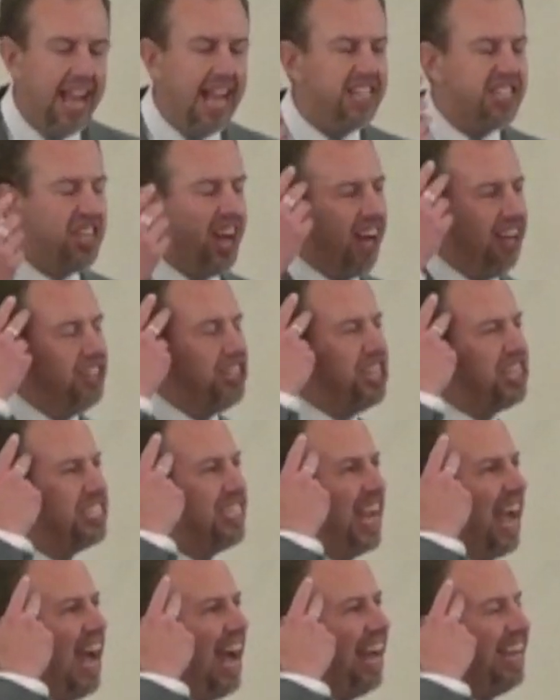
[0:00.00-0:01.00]
It's not just
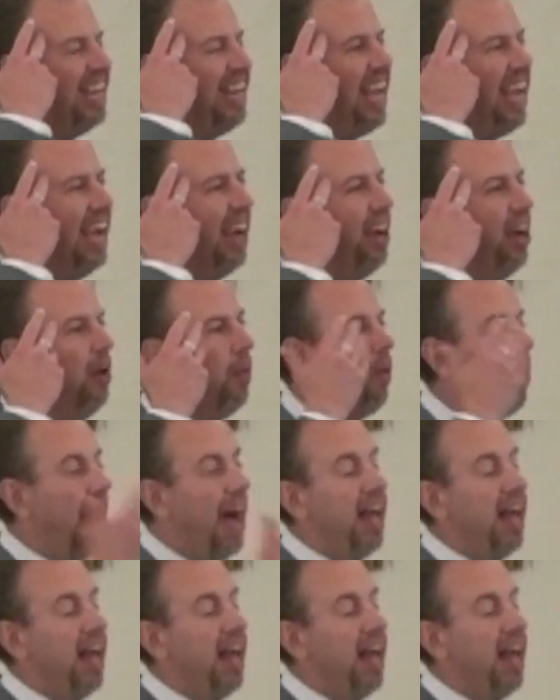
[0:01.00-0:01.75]
the idea, well,